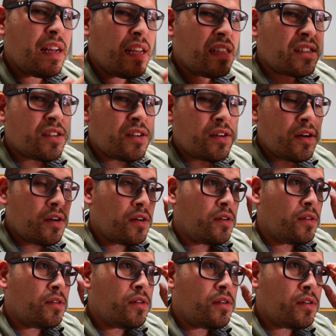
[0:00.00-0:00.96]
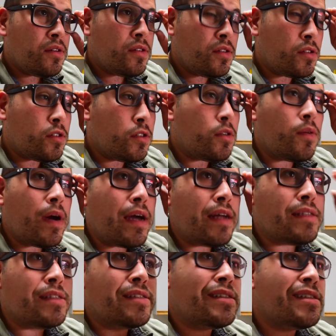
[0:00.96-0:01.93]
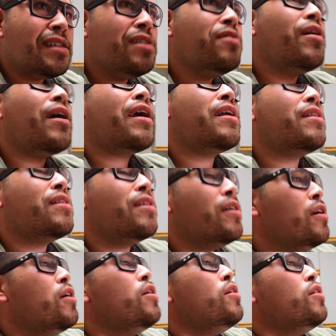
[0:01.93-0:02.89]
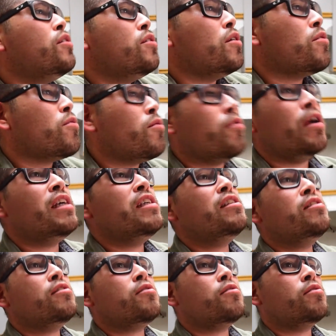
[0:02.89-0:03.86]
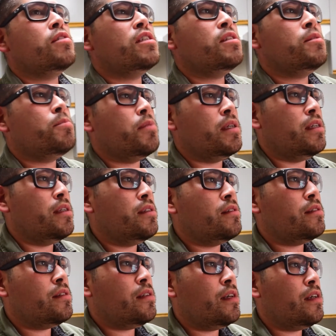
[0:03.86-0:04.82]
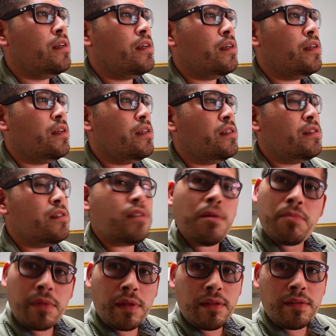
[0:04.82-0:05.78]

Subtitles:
let's go to Joann's and see if I can do a Rice Krispies something.